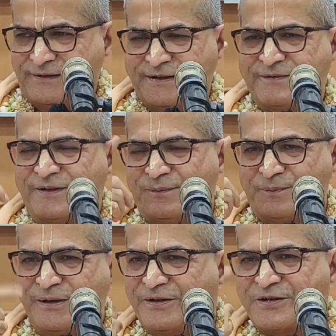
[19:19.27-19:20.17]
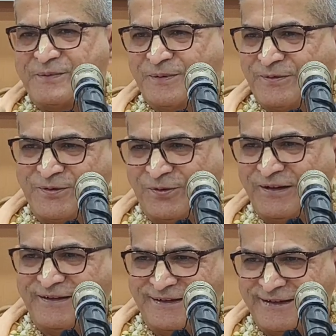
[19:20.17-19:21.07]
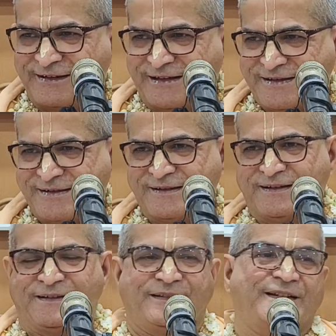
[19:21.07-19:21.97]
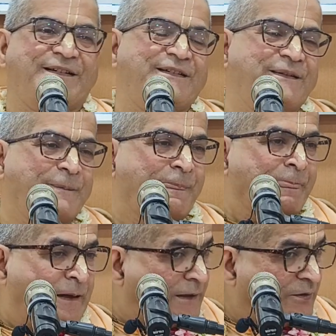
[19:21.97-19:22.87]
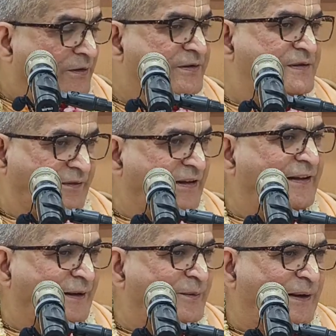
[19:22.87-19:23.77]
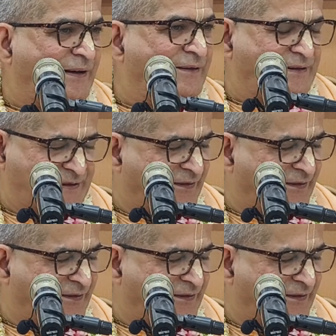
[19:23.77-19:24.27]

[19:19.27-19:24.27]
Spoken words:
There is one Veer Krishna Prabhu told in the class that. You know, seventh chapter Bhagavad